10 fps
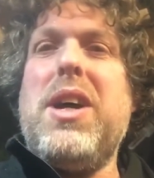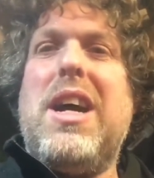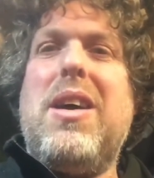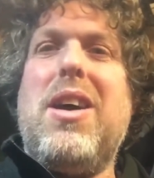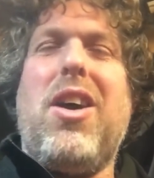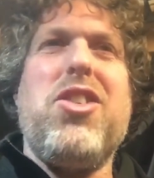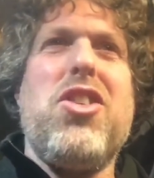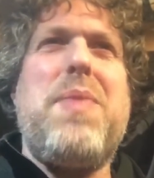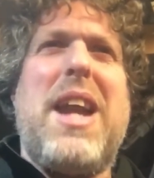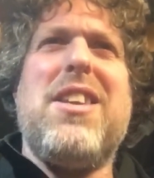I
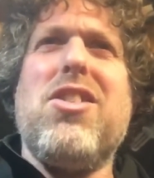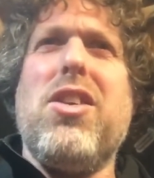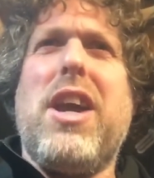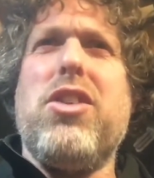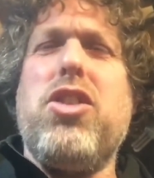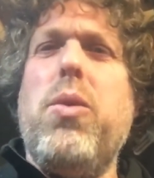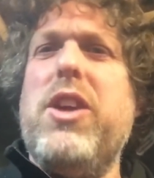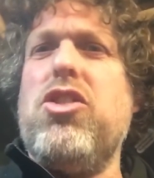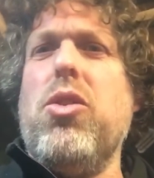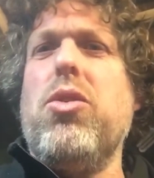suspect they've got 2
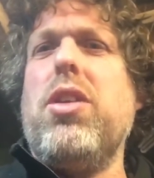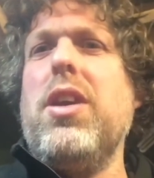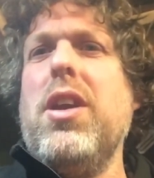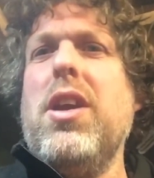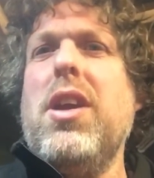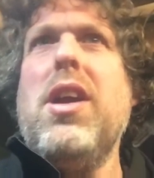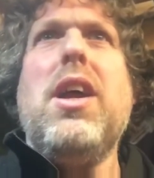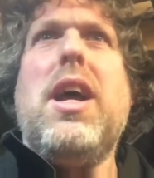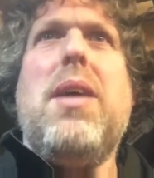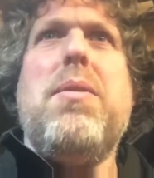issues,
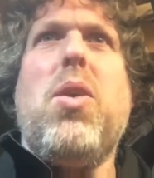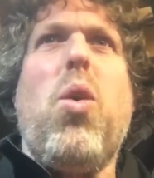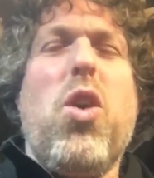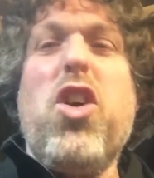or could